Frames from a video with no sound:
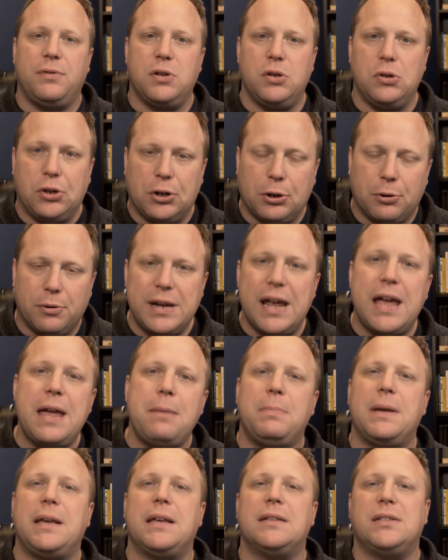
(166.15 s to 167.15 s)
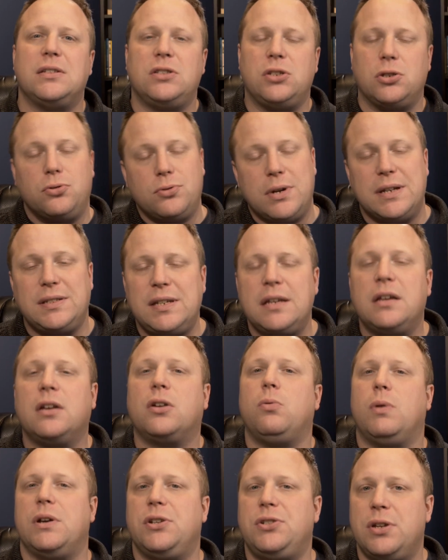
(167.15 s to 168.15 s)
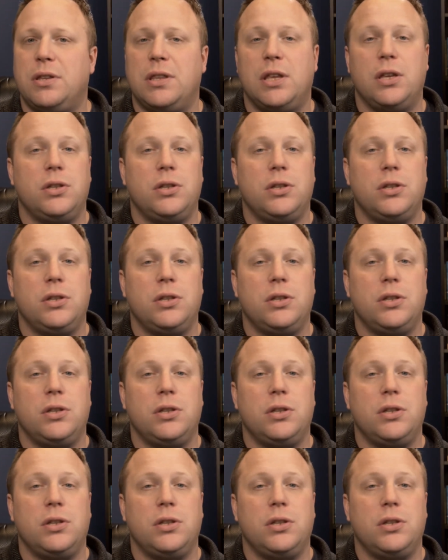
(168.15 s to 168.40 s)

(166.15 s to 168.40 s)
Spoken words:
for you to create because it's addressing a question